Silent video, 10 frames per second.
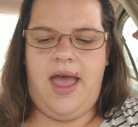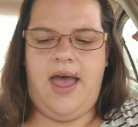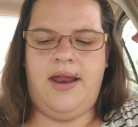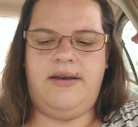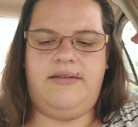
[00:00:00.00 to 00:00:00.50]

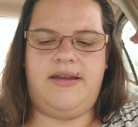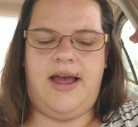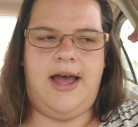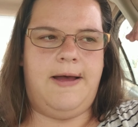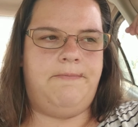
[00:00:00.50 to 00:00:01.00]
And
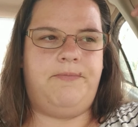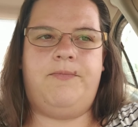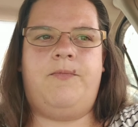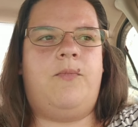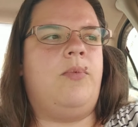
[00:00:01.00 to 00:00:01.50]

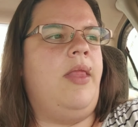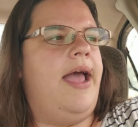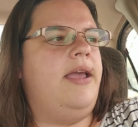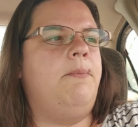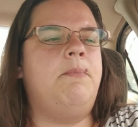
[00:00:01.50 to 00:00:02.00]

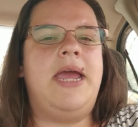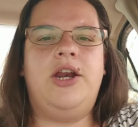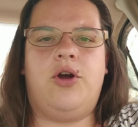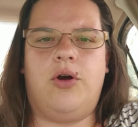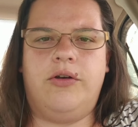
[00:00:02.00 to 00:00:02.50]
like
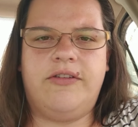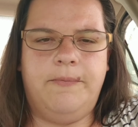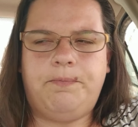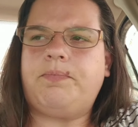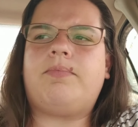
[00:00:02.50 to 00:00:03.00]
Mean Girls,